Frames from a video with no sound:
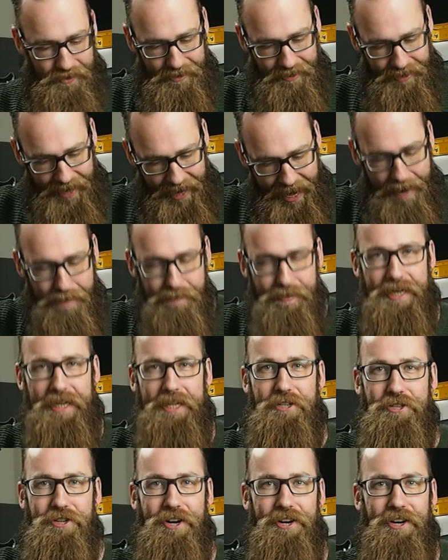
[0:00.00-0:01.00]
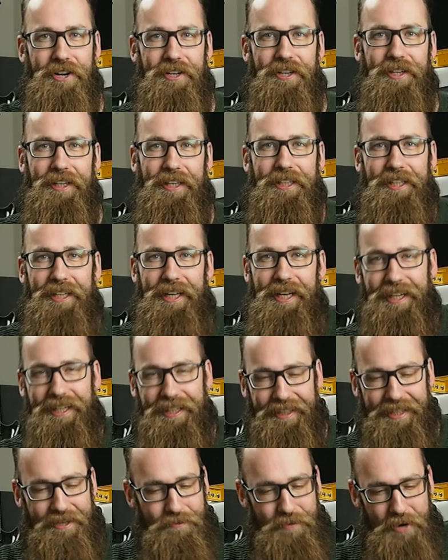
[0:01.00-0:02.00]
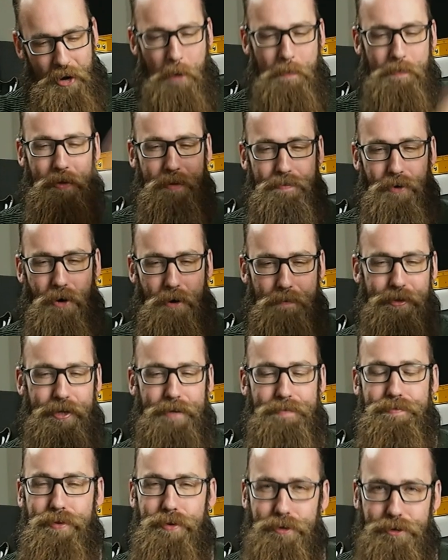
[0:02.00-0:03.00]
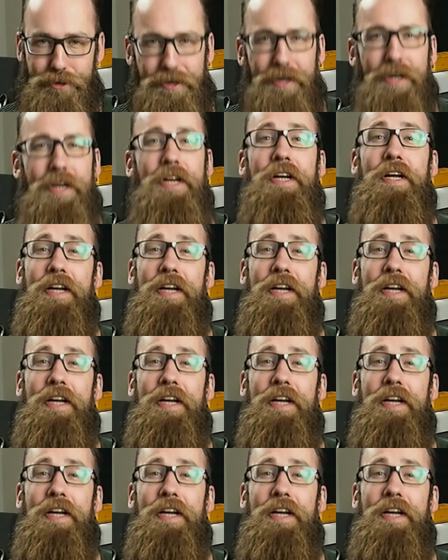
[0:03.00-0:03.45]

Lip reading: aimed at each other, and we opened the boots.